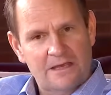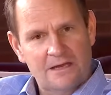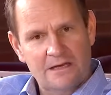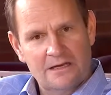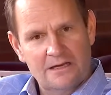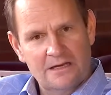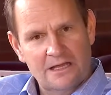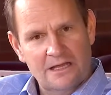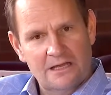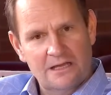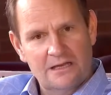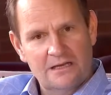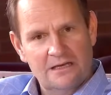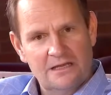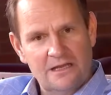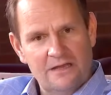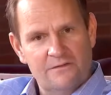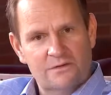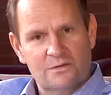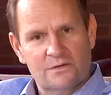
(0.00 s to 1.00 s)
And
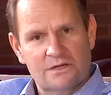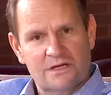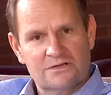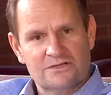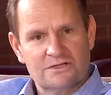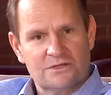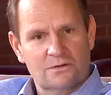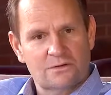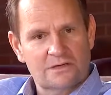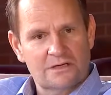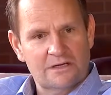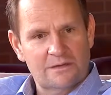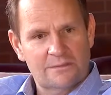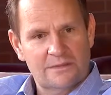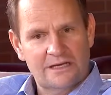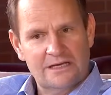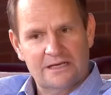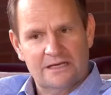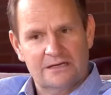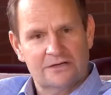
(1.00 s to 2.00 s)
even when I was growing up,
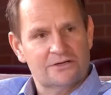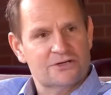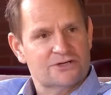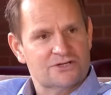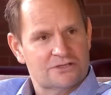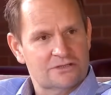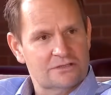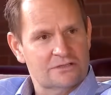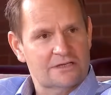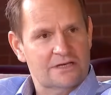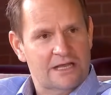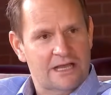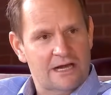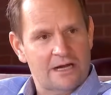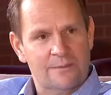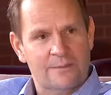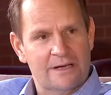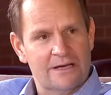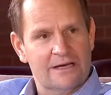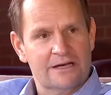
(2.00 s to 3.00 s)
my dad understood that
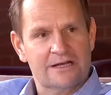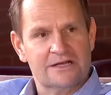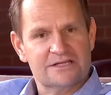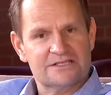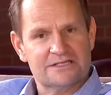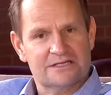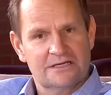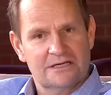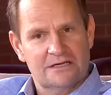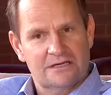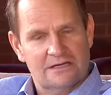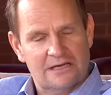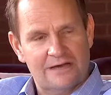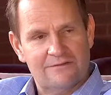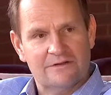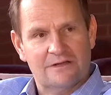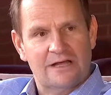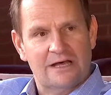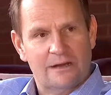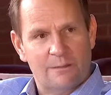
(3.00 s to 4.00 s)
antibiotics
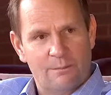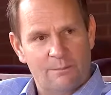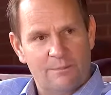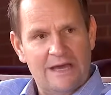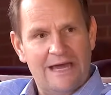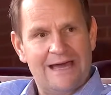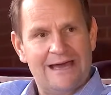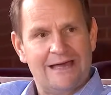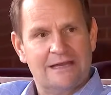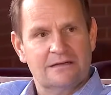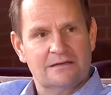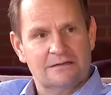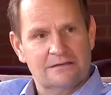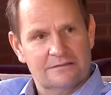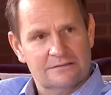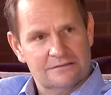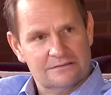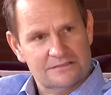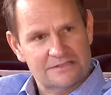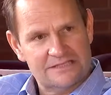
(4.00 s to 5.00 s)
have a lot of bad
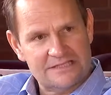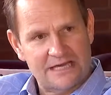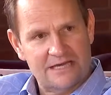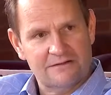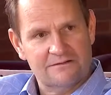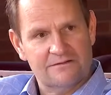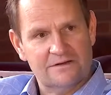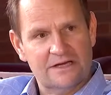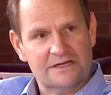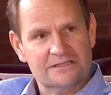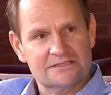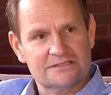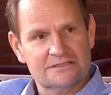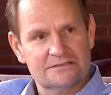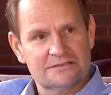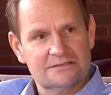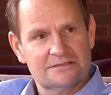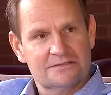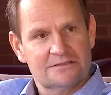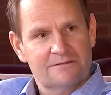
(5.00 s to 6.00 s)
side effects.
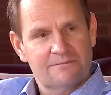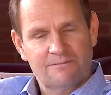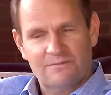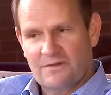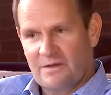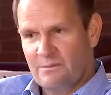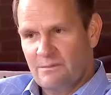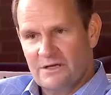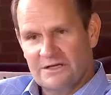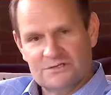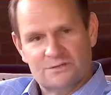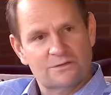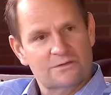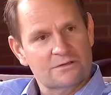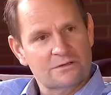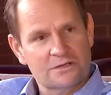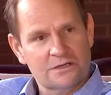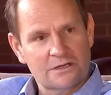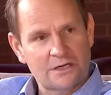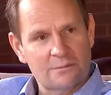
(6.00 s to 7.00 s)
They mess with
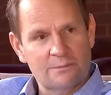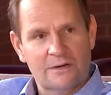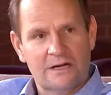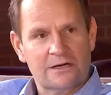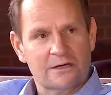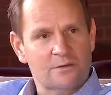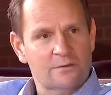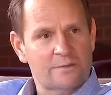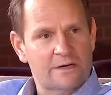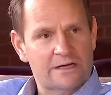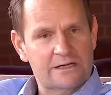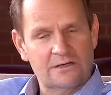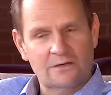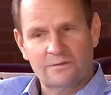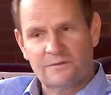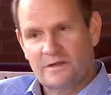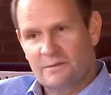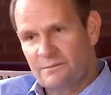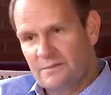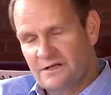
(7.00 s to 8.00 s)
your gut
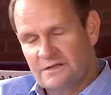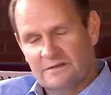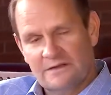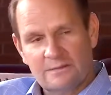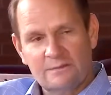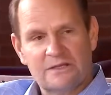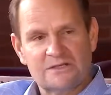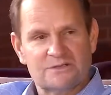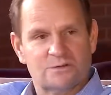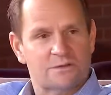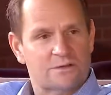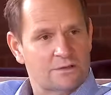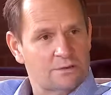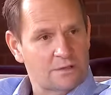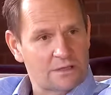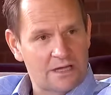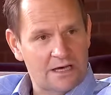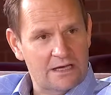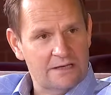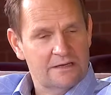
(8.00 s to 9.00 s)
microbiome, they mess with you
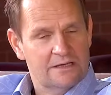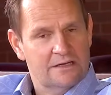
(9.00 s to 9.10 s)
a lot.